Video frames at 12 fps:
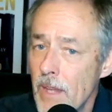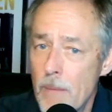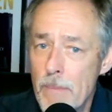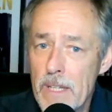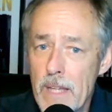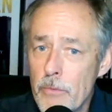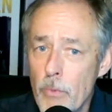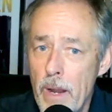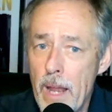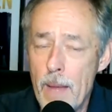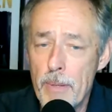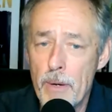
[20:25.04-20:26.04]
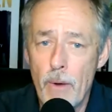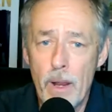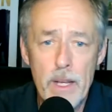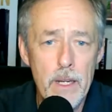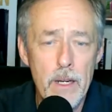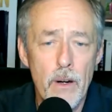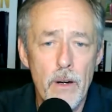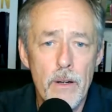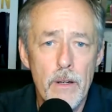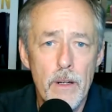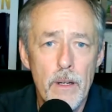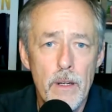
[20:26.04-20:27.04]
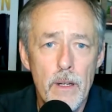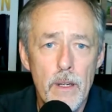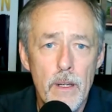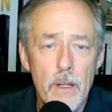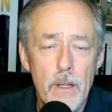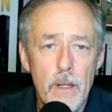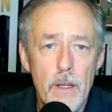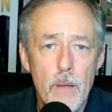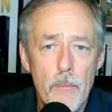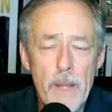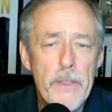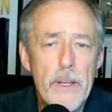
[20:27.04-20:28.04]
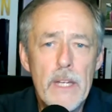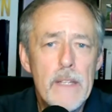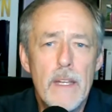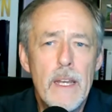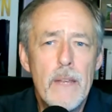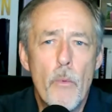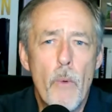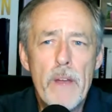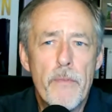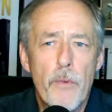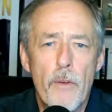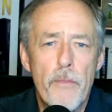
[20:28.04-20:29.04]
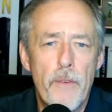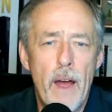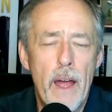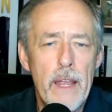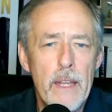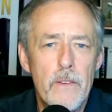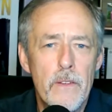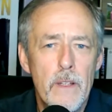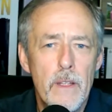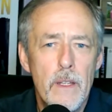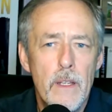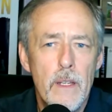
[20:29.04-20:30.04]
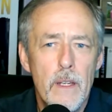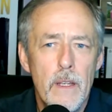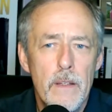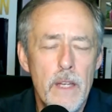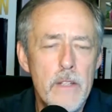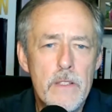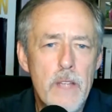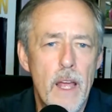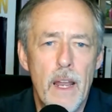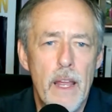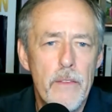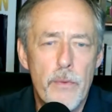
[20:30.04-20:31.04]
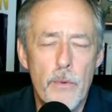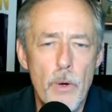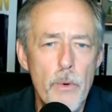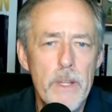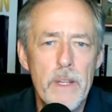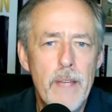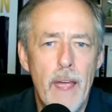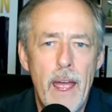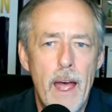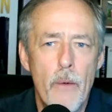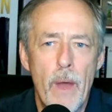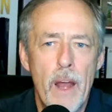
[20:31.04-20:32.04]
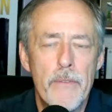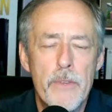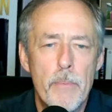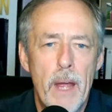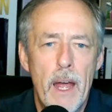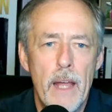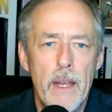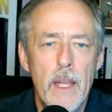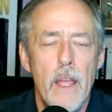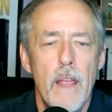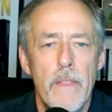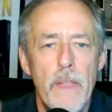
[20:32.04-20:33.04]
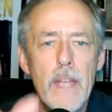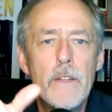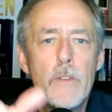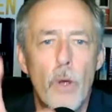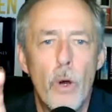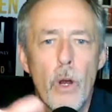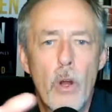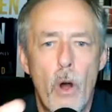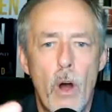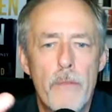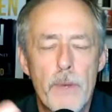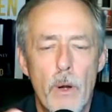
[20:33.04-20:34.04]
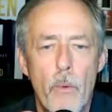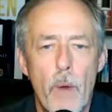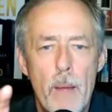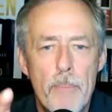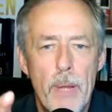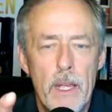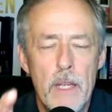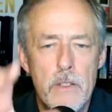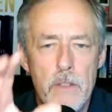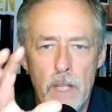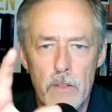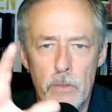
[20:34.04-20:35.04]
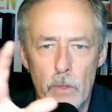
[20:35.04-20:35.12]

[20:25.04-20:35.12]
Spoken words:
I mean, that's what happened right here. Bethany didn't even wait for a fight. They just kind of like threw in the towel right off the bat. They took off their webpage